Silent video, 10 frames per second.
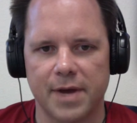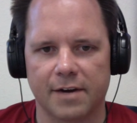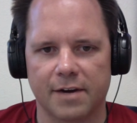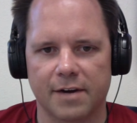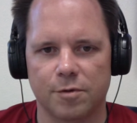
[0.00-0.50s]

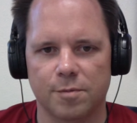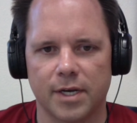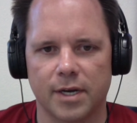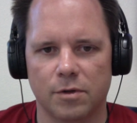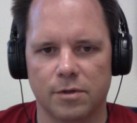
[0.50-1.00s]
but
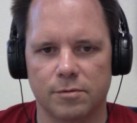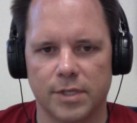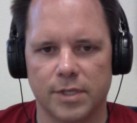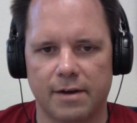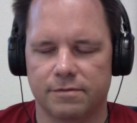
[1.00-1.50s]
we'll
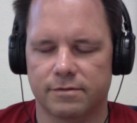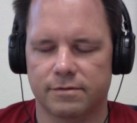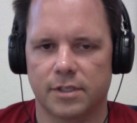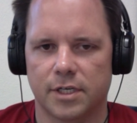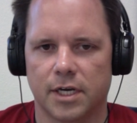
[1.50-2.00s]
have,
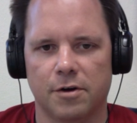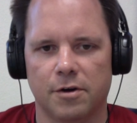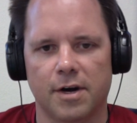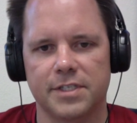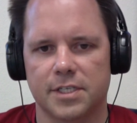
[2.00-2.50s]

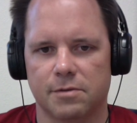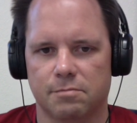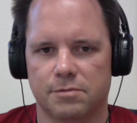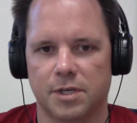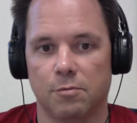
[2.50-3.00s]
obviously
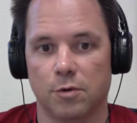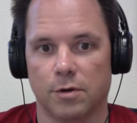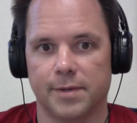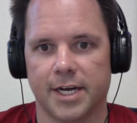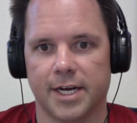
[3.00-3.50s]
someone will be at
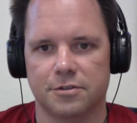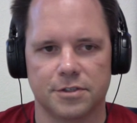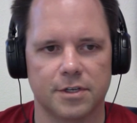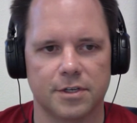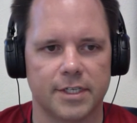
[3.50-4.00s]
nationals all
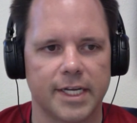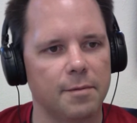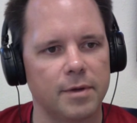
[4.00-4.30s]
day, but